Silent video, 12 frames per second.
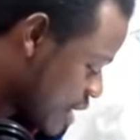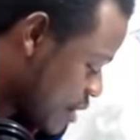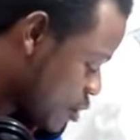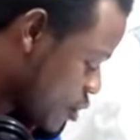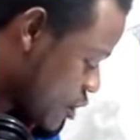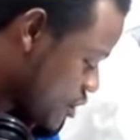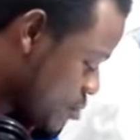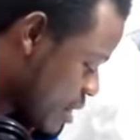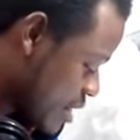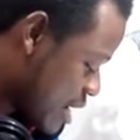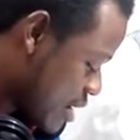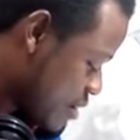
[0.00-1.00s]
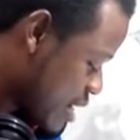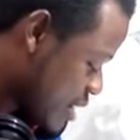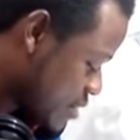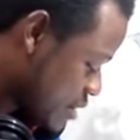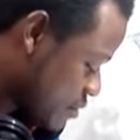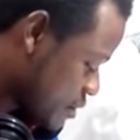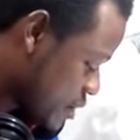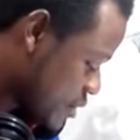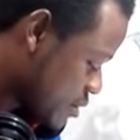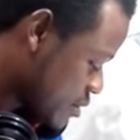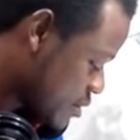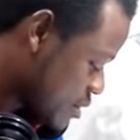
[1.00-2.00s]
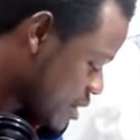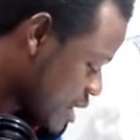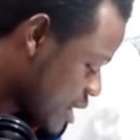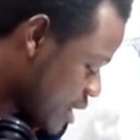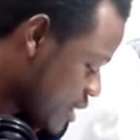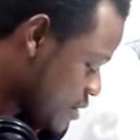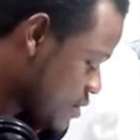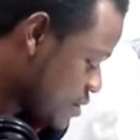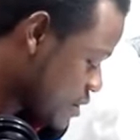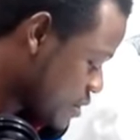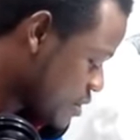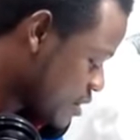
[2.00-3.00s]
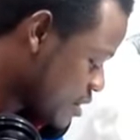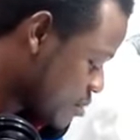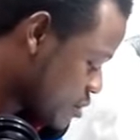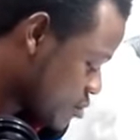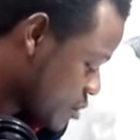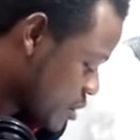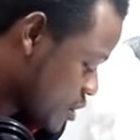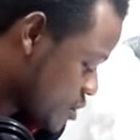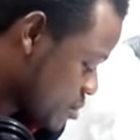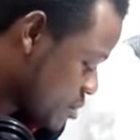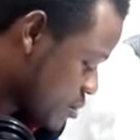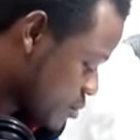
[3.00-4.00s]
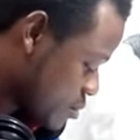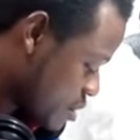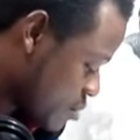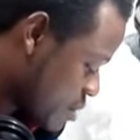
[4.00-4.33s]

annoyed by the arrogance of doctors insisting they must run hospitals.